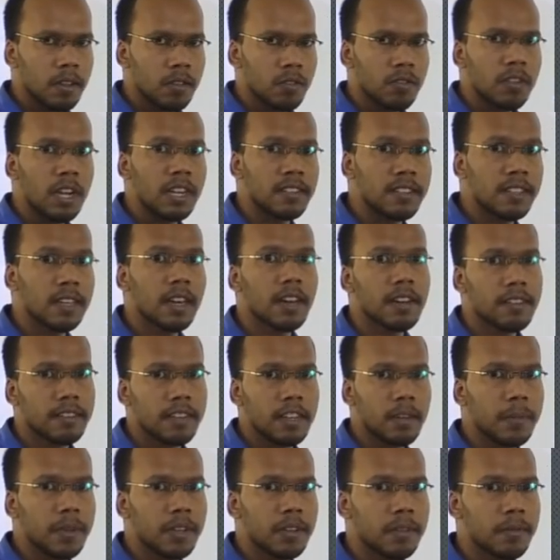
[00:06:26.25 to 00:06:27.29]
So that's the correct
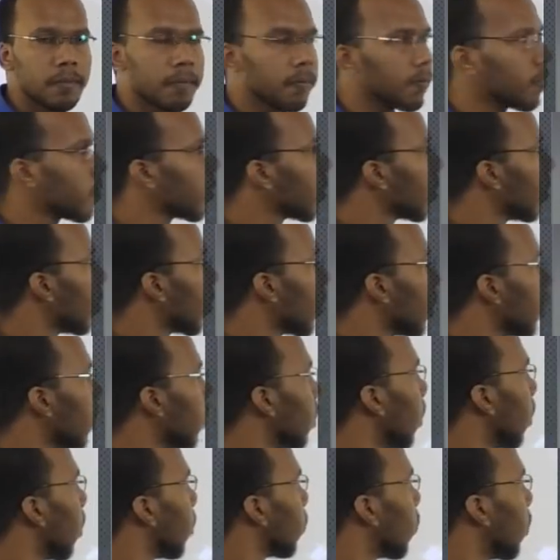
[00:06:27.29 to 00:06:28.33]
statement. Okay,
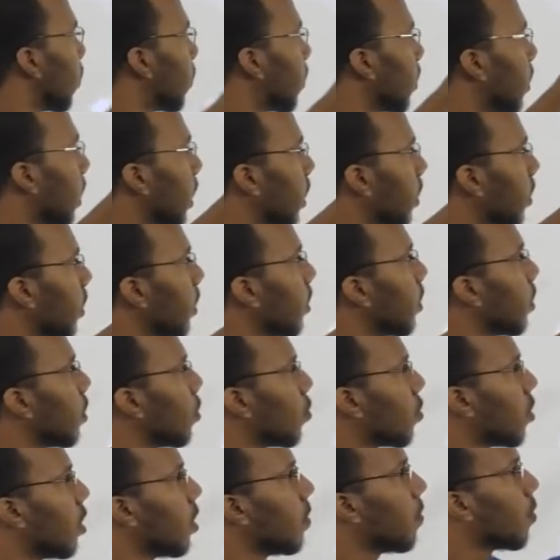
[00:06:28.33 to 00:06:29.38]
so it's a technique
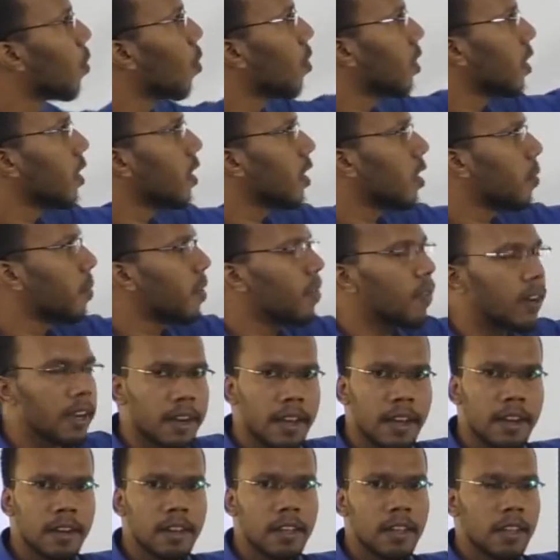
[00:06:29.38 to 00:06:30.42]
used in floating treatment
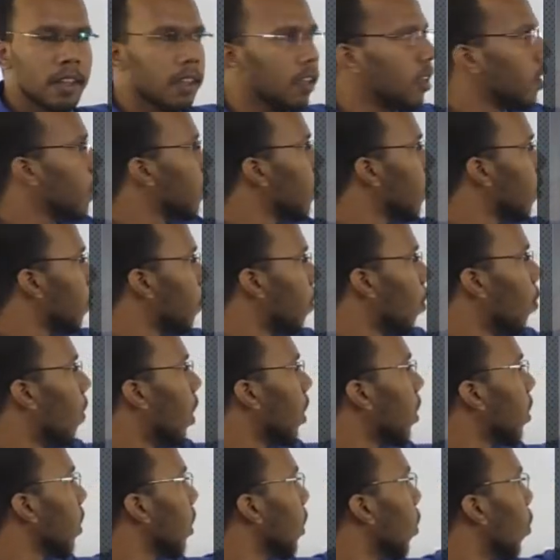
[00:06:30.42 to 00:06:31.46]
wetland for what?